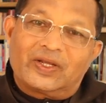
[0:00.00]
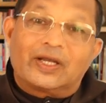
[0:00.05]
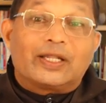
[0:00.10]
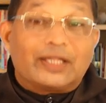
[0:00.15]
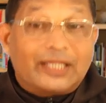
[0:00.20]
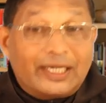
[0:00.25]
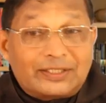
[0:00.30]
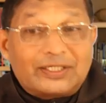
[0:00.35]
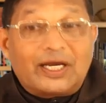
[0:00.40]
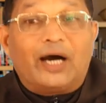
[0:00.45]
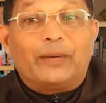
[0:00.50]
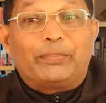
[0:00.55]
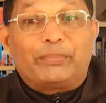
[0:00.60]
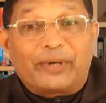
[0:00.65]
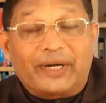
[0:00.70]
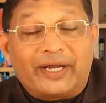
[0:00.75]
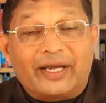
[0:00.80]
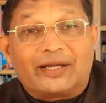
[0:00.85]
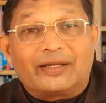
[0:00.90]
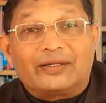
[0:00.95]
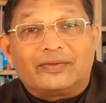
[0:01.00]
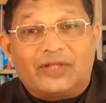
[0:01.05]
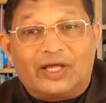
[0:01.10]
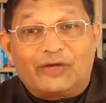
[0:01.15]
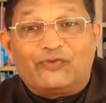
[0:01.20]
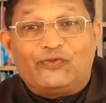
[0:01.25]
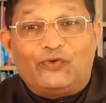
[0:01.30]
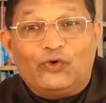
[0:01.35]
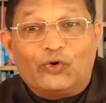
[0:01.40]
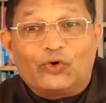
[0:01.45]
Let our prayer
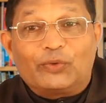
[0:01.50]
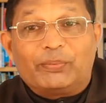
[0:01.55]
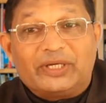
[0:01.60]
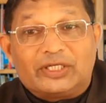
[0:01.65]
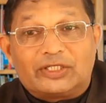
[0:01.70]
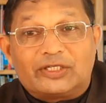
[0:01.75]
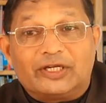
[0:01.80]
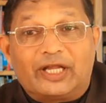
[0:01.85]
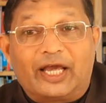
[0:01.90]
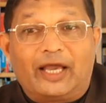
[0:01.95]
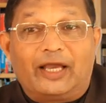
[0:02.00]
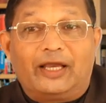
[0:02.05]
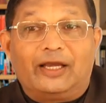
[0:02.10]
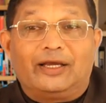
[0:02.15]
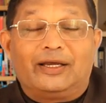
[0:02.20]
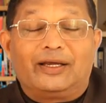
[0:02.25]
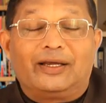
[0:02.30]
therefore be today,